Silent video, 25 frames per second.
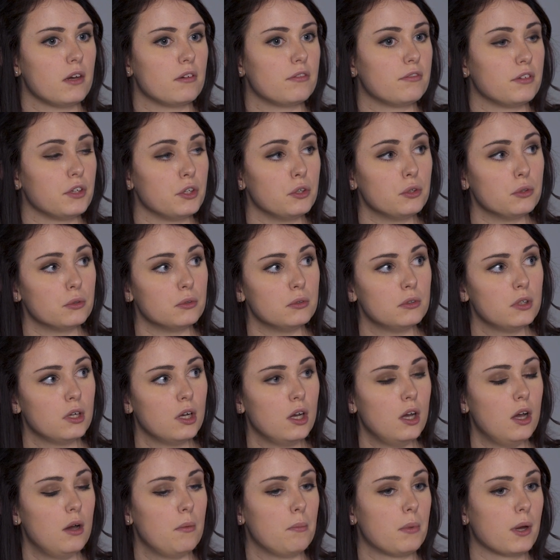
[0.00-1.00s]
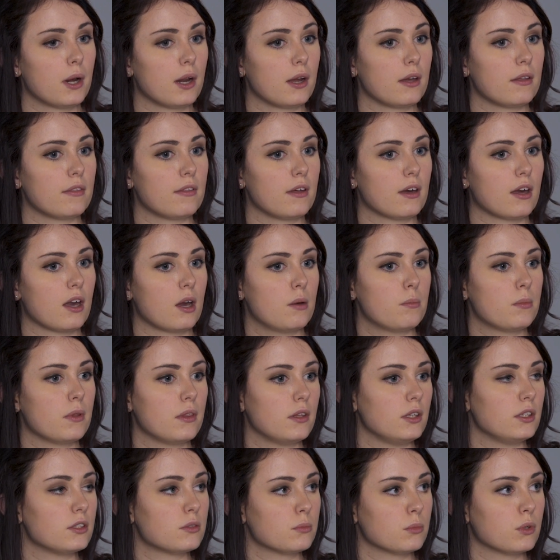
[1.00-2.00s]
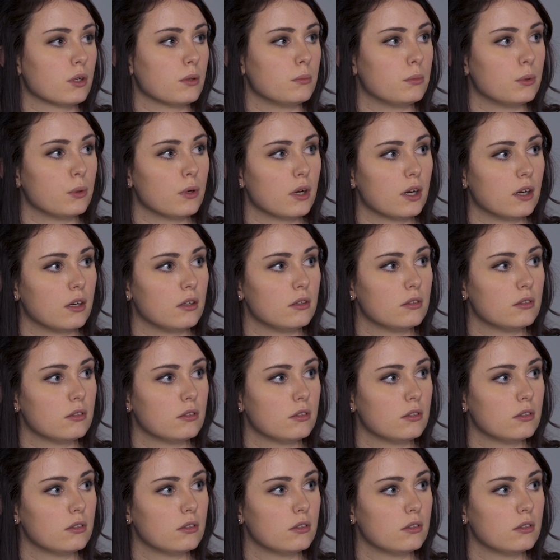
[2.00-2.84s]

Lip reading: a few, but I think empathy is more important.